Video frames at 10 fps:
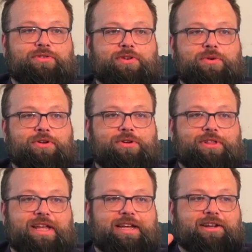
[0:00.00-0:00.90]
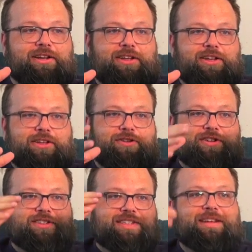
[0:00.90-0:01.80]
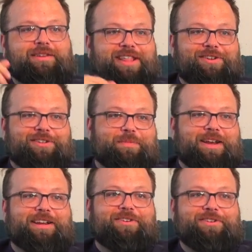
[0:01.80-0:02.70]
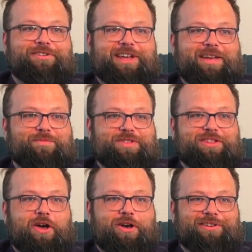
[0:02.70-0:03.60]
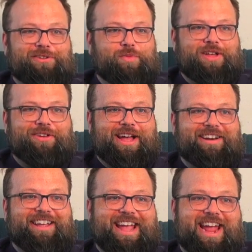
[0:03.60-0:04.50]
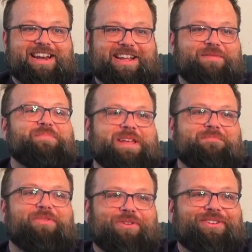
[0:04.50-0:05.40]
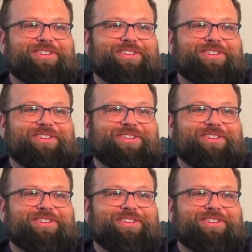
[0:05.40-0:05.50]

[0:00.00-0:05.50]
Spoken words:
So you're like, you're just sitting there spending all your time with dogs while kind of hating people.